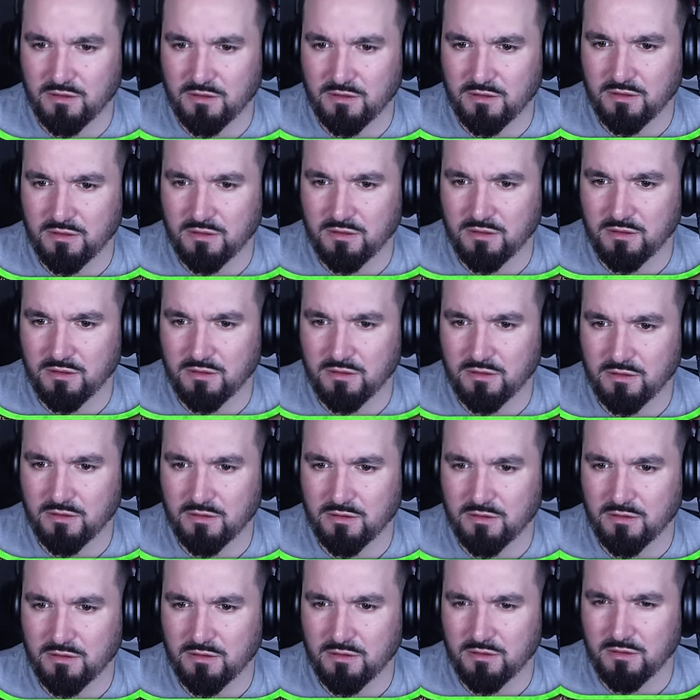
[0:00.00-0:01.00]

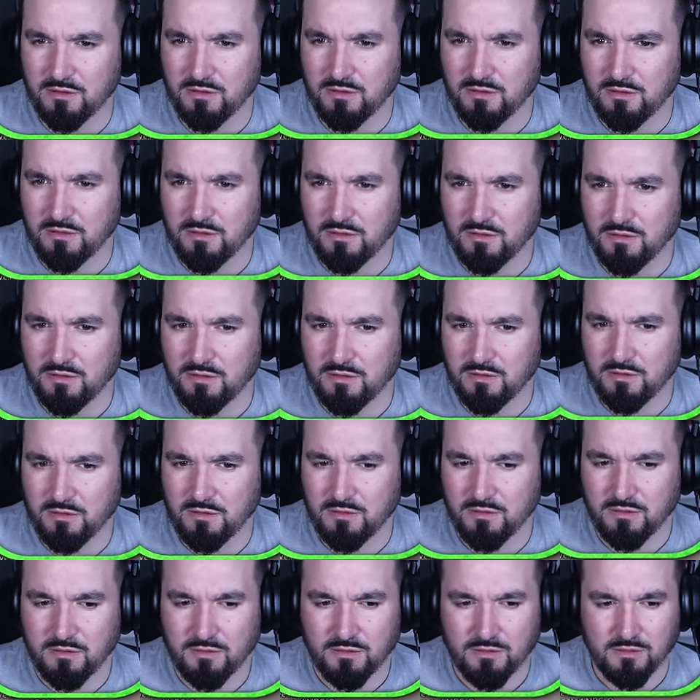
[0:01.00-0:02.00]

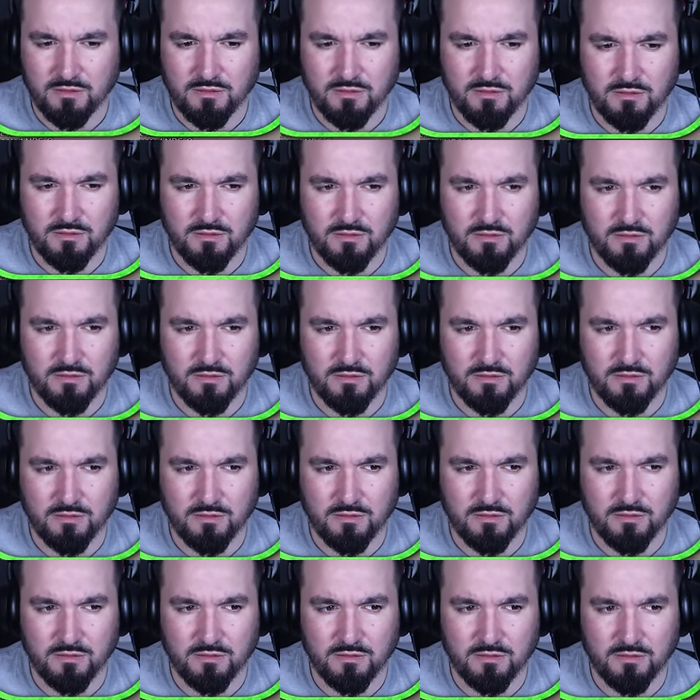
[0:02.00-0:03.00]

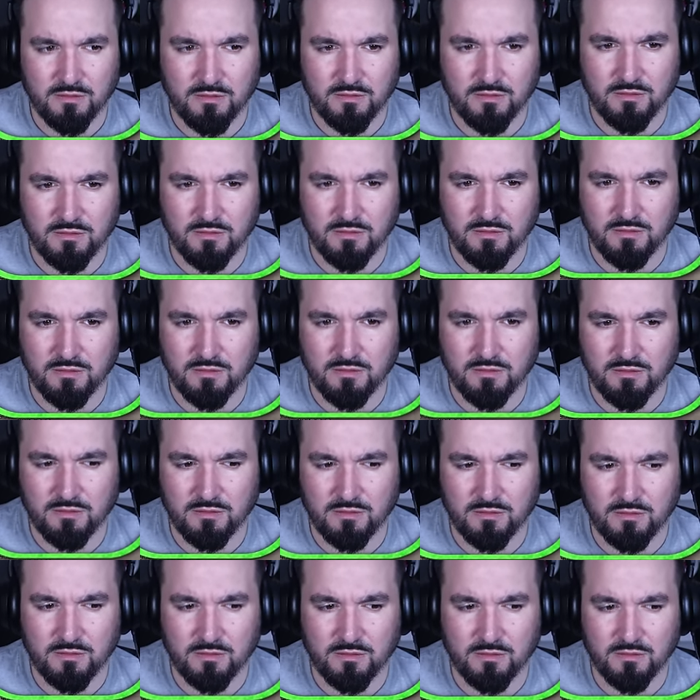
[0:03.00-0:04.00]

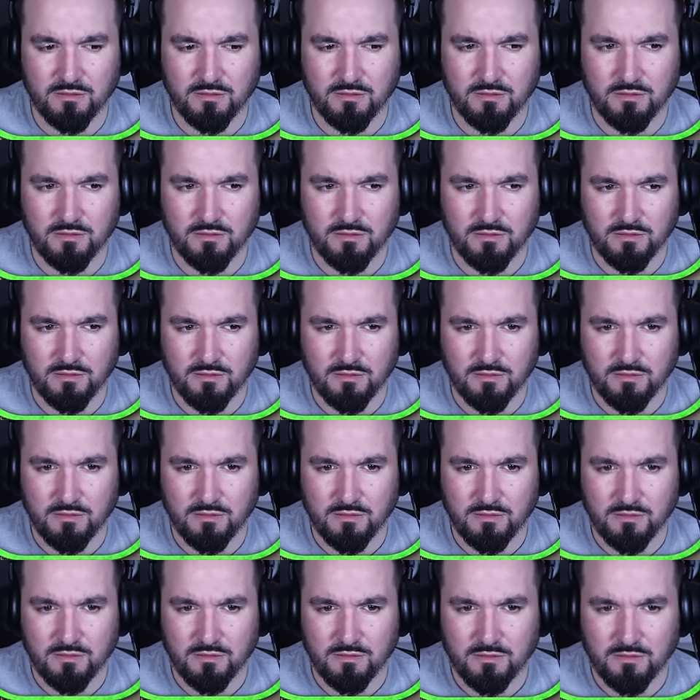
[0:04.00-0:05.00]

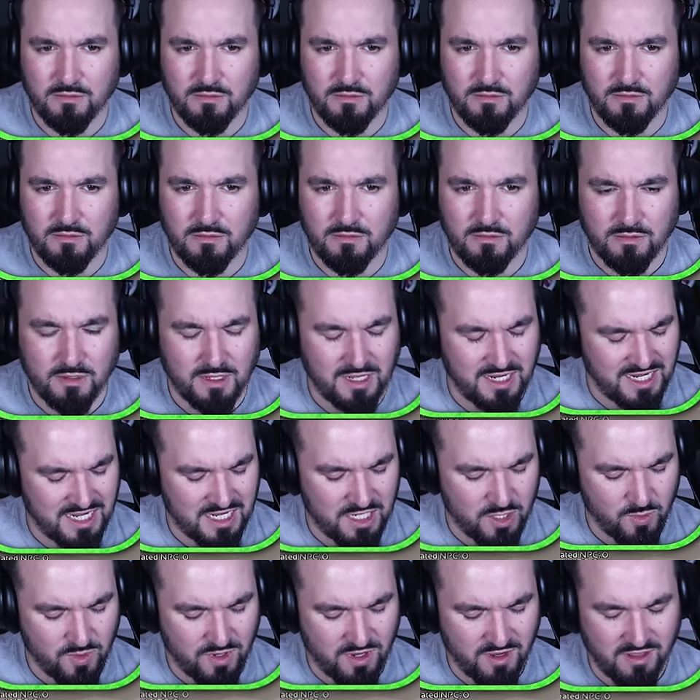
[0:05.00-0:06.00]

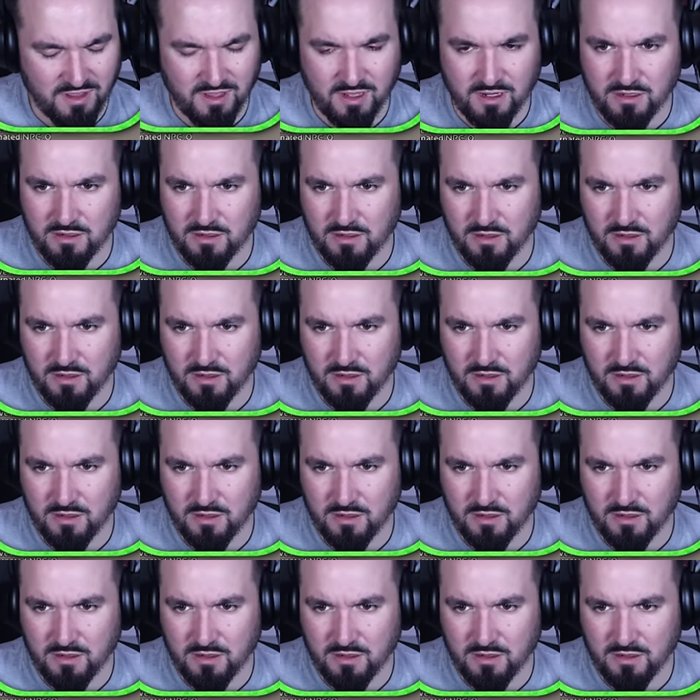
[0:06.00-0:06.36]
(silence)